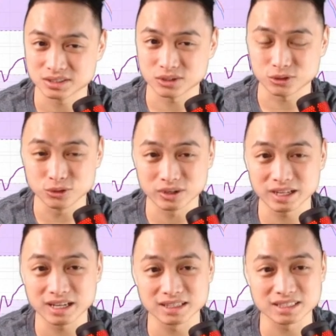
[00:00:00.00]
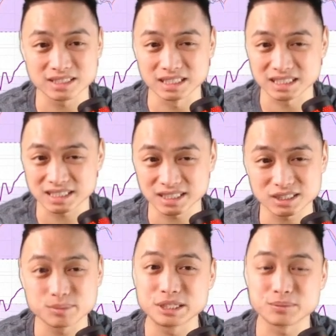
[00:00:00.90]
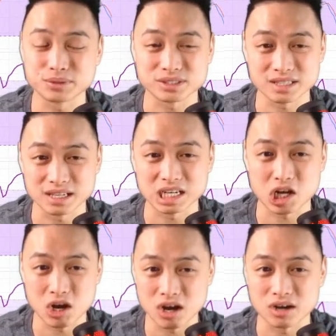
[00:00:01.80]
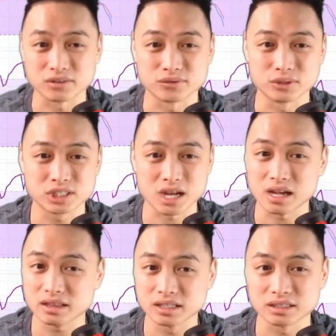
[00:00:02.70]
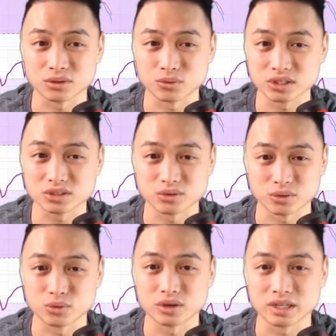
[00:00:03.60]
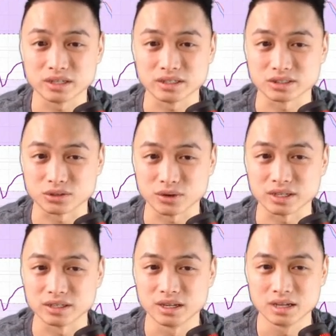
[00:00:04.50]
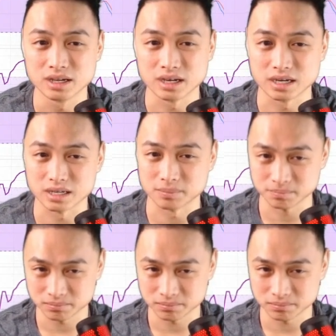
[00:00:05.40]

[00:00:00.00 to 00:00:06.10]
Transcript: So you are getting this thing 60% off, which I think the risk to reward here is great. I